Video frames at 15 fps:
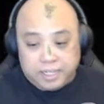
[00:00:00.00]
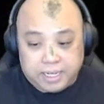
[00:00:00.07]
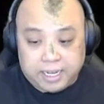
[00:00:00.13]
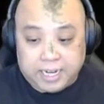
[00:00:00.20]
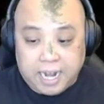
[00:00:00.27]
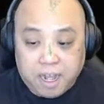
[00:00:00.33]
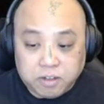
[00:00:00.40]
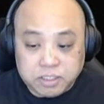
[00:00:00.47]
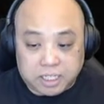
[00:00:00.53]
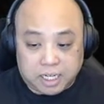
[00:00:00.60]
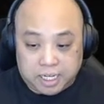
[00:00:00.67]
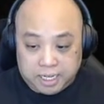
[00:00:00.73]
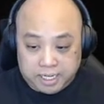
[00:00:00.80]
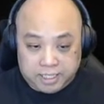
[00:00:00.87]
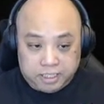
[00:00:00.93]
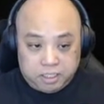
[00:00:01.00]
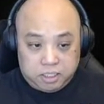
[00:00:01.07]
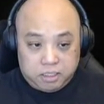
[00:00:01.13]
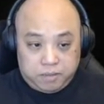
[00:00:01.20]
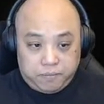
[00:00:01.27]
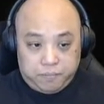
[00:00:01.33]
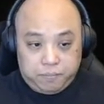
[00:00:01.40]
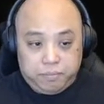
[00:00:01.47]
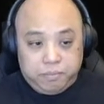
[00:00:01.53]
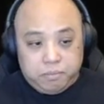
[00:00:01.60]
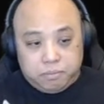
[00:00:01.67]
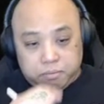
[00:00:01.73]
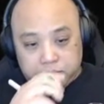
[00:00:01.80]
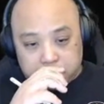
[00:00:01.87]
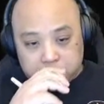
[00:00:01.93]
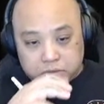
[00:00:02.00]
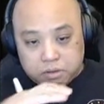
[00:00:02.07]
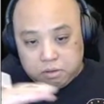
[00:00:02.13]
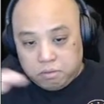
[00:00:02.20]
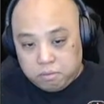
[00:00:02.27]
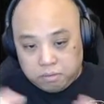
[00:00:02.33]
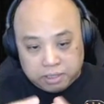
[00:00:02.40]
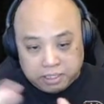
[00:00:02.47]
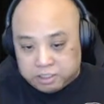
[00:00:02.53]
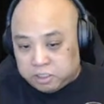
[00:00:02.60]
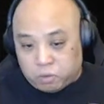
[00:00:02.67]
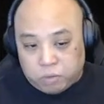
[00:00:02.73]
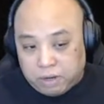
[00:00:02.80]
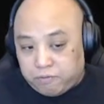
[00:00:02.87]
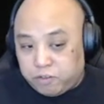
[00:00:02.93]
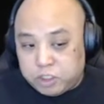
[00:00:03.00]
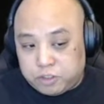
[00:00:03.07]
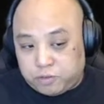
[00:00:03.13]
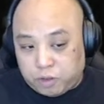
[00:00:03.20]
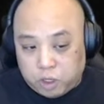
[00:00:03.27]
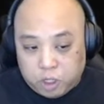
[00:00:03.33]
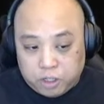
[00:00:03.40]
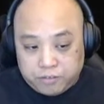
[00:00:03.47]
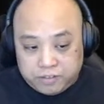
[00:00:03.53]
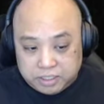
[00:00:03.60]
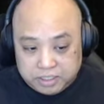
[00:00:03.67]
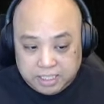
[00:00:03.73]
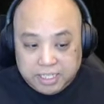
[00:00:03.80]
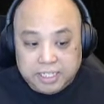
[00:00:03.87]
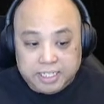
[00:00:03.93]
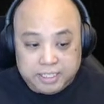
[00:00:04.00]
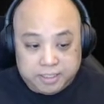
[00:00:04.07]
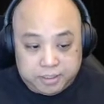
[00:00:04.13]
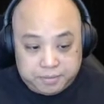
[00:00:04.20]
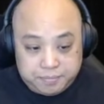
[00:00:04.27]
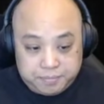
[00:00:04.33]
an aldehyde, there's a reference for all of this in here.